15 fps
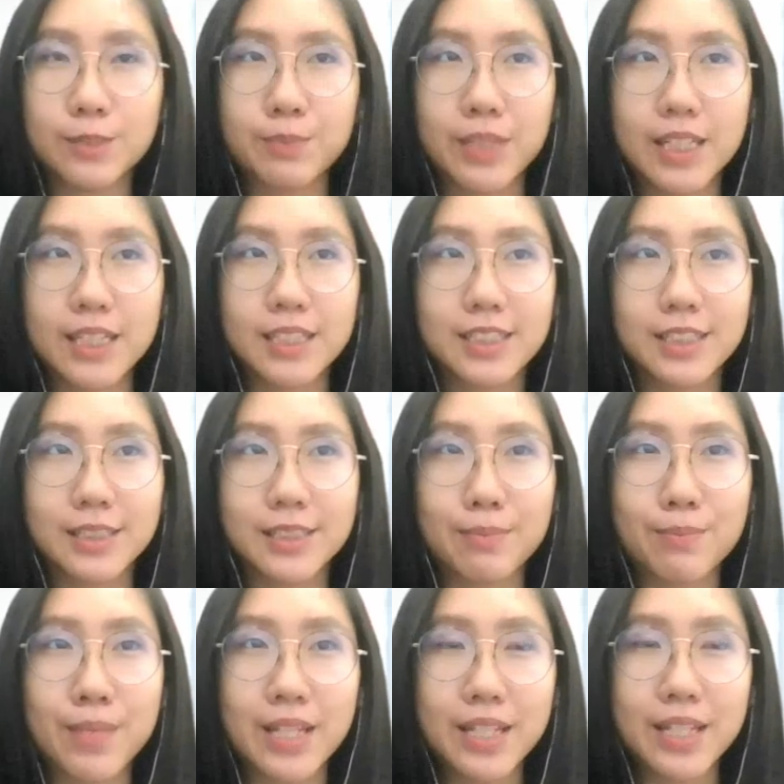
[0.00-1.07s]
Because
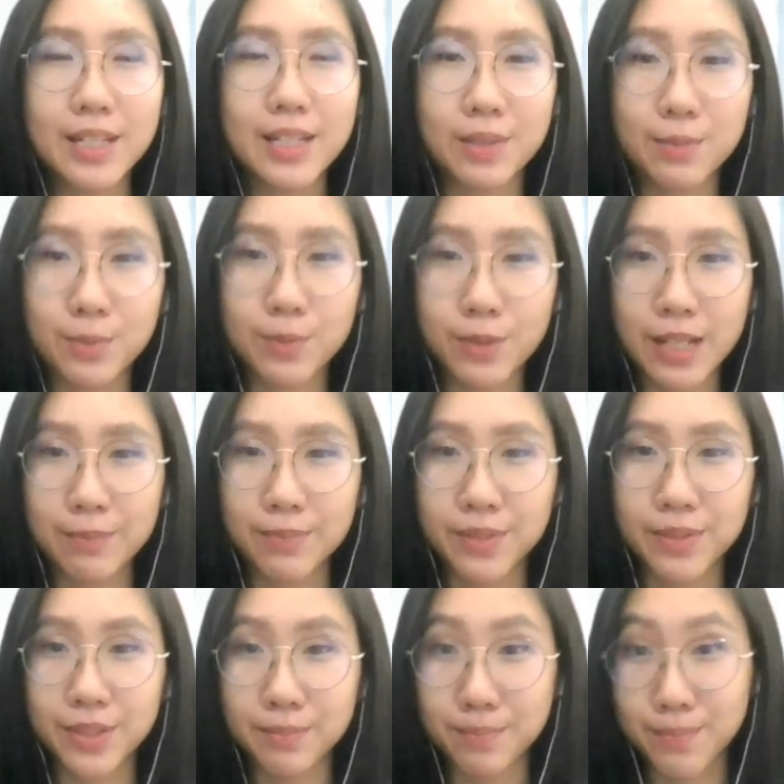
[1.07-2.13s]
many people have
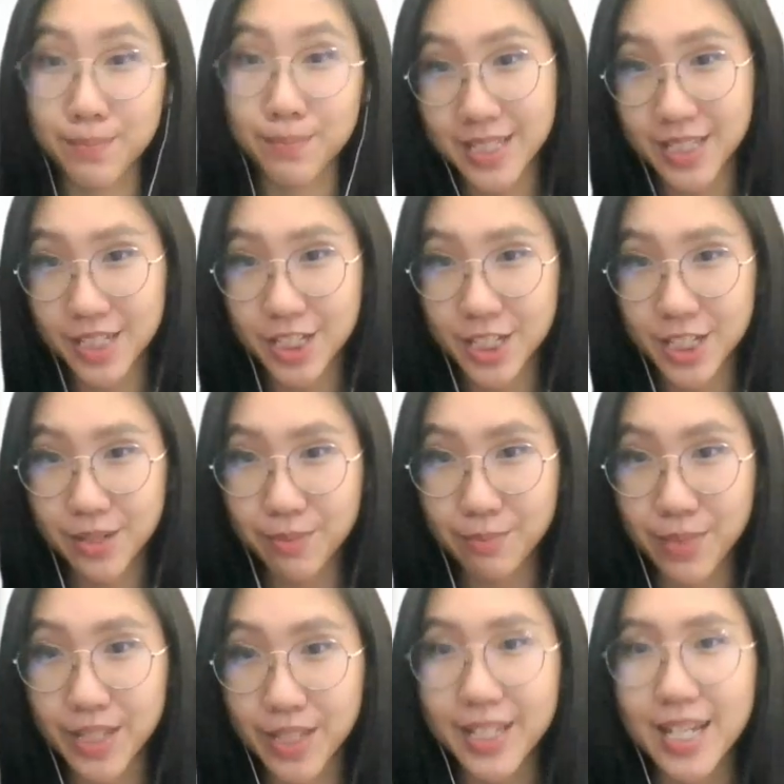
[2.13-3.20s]
been messaging
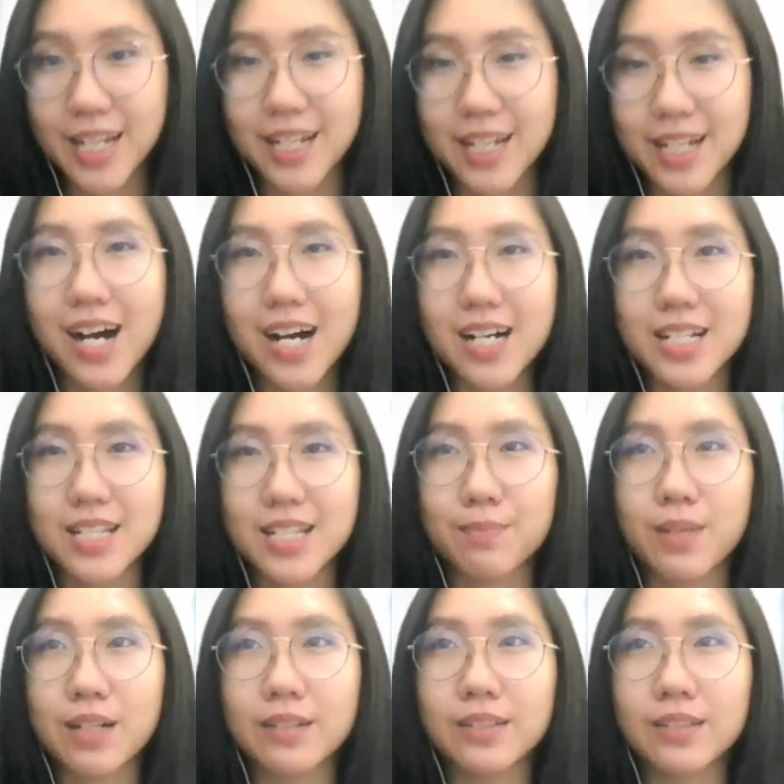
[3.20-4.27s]
me and asked
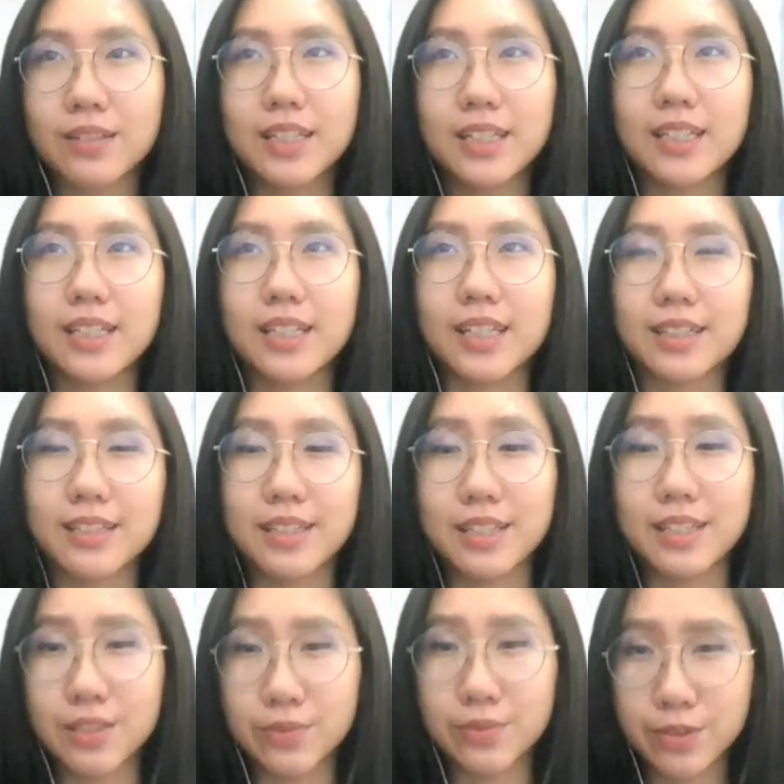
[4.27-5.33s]
about the
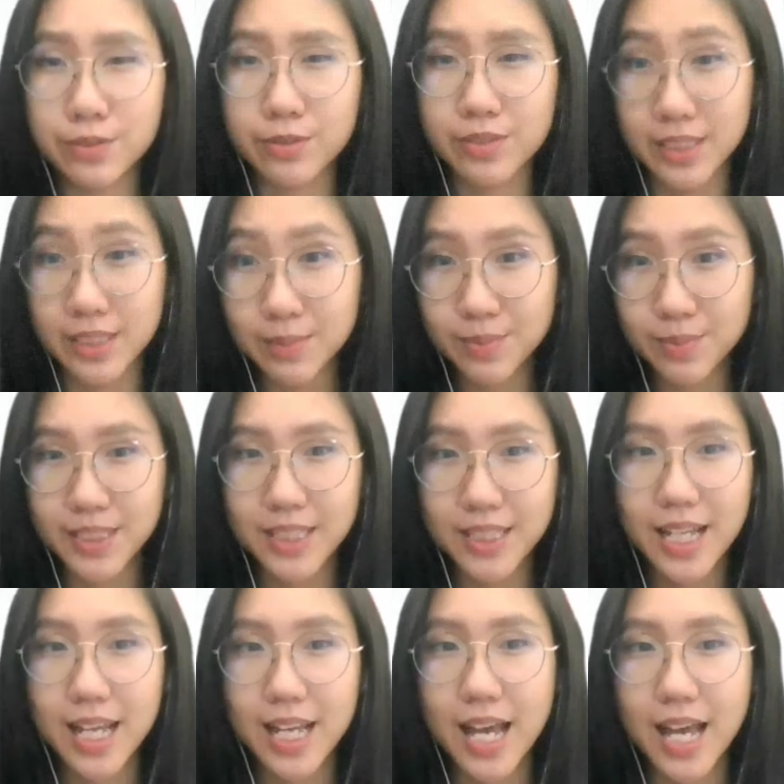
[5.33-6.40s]
interview tips,
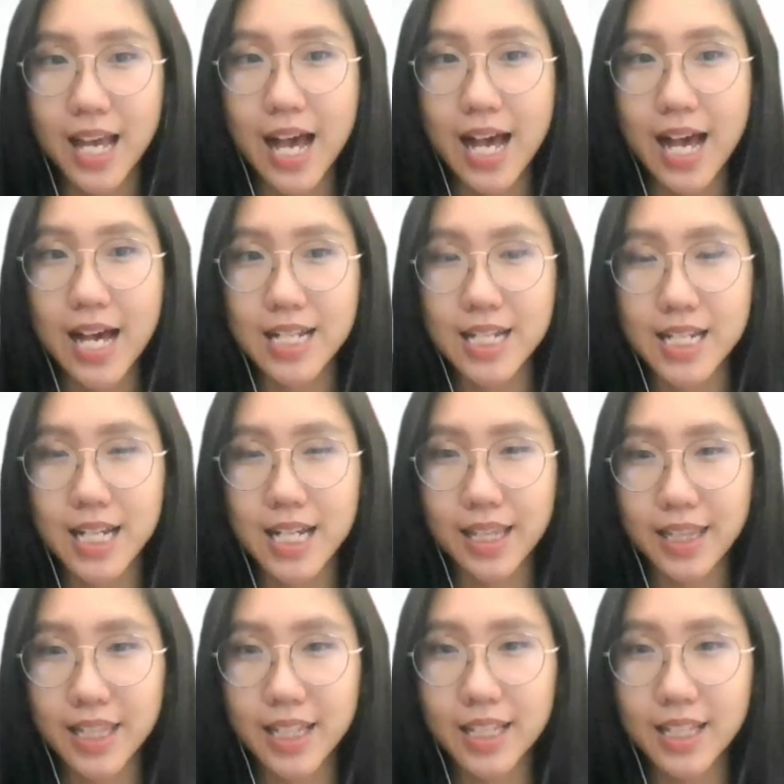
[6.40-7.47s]
and I
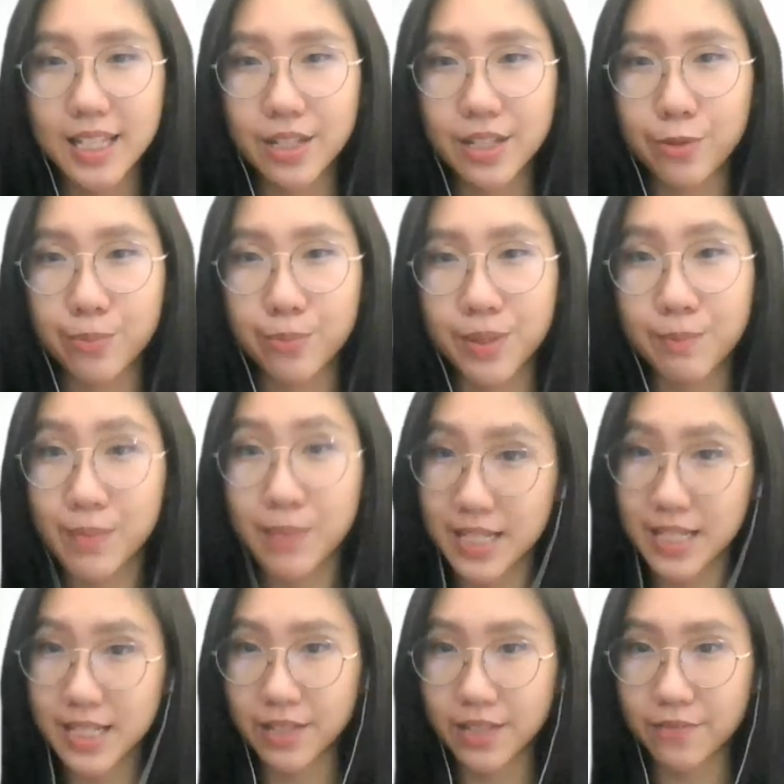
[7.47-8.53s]
think it would be
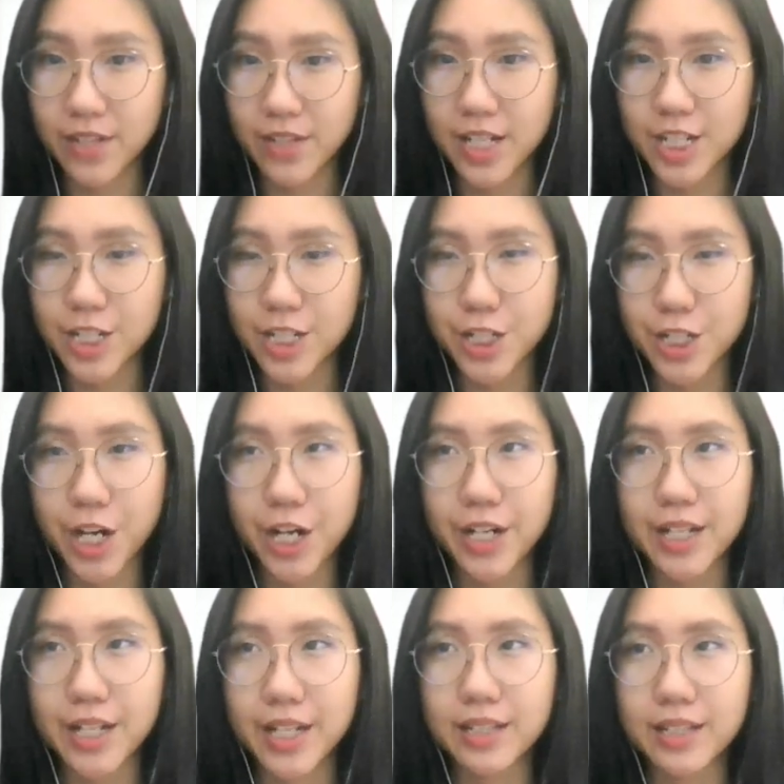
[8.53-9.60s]
better if I share
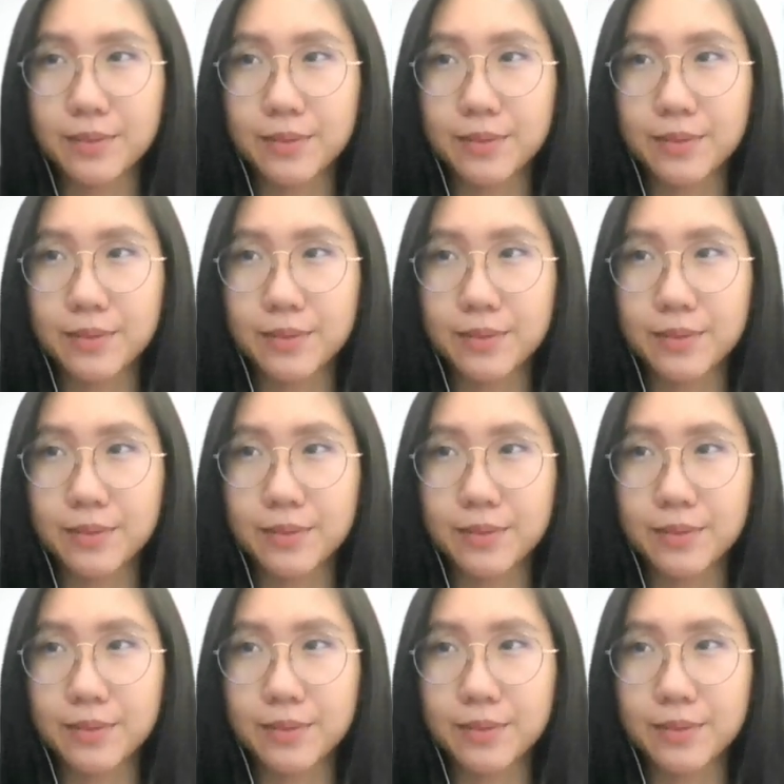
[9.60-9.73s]
it